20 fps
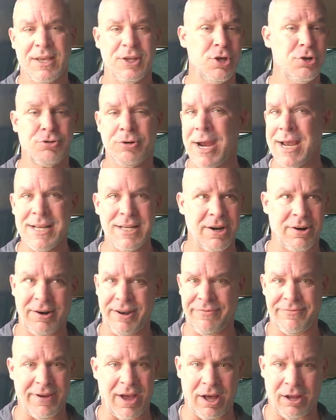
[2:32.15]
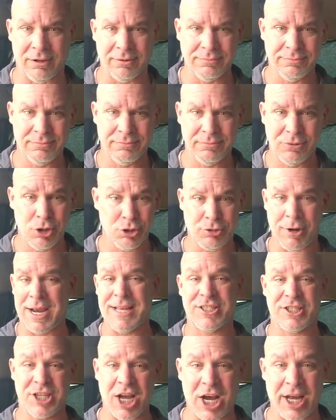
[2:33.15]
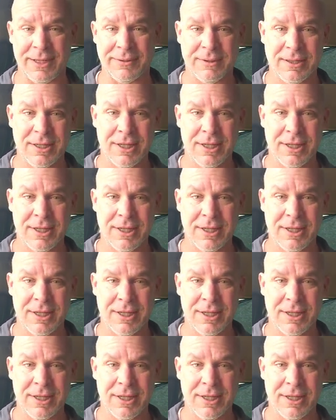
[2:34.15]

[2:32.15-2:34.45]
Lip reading: Ukraine already fell. Ukraine's done.